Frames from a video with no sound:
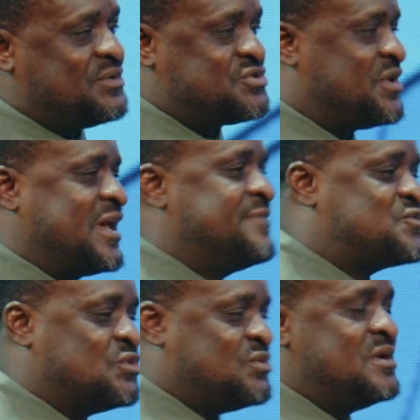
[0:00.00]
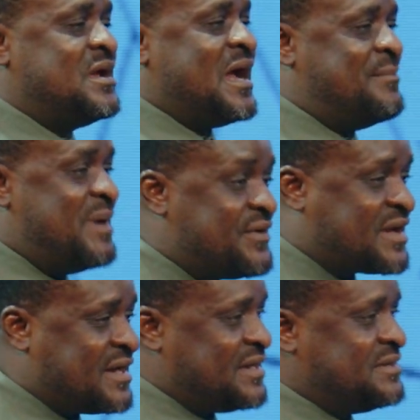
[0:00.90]
So he came to
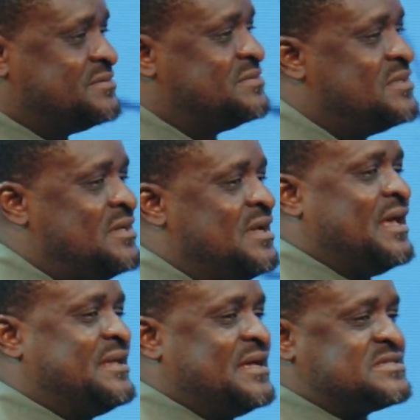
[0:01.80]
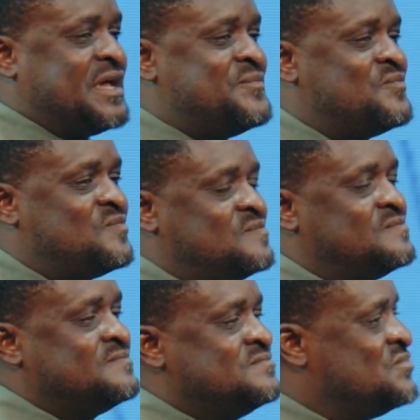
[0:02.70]
America at that time,
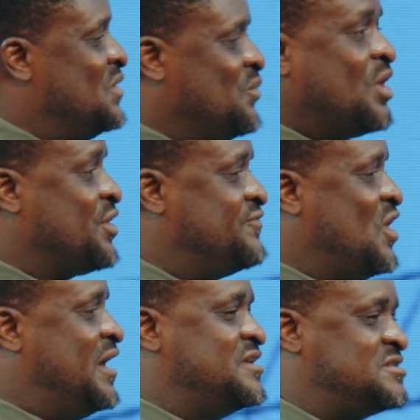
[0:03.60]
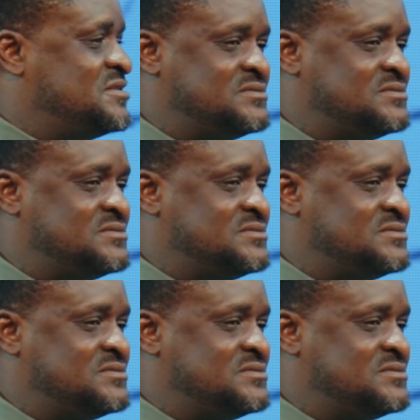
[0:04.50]
word of knowledge